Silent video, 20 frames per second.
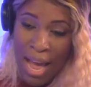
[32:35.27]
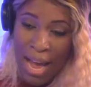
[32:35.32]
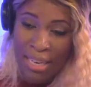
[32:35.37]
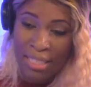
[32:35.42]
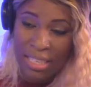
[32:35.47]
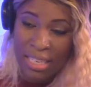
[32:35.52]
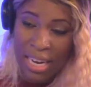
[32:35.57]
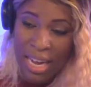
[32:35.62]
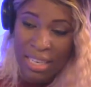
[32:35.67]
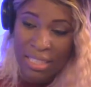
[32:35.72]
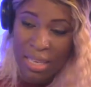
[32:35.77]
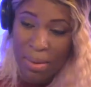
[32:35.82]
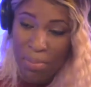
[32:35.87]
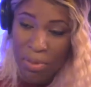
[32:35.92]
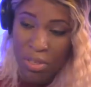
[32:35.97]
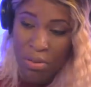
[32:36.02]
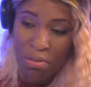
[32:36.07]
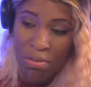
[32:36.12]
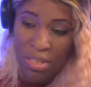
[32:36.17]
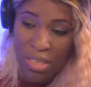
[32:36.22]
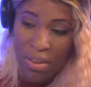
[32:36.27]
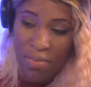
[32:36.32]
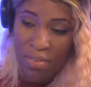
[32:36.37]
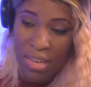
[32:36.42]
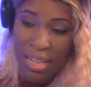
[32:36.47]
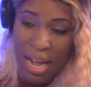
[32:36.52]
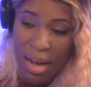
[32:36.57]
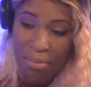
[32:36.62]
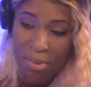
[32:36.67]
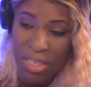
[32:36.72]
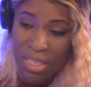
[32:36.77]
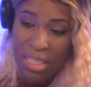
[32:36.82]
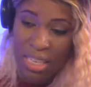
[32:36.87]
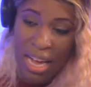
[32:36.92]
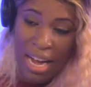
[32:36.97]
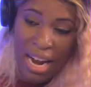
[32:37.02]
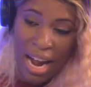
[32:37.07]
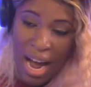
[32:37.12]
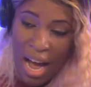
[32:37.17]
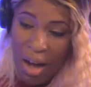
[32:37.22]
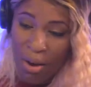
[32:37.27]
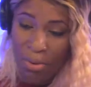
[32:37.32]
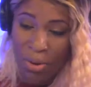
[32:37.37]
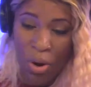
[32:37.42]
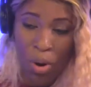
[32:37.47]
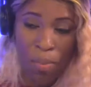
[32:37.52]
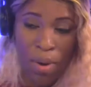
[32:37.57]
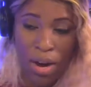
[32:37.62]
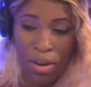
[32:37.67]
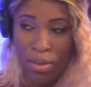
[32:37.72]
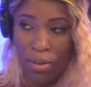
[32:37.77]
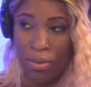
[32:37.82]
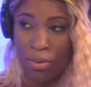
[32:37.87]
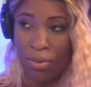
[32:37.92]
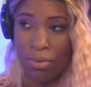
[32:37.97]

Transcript: acting next episode and stuff like that, I'm just like, I don't know about you.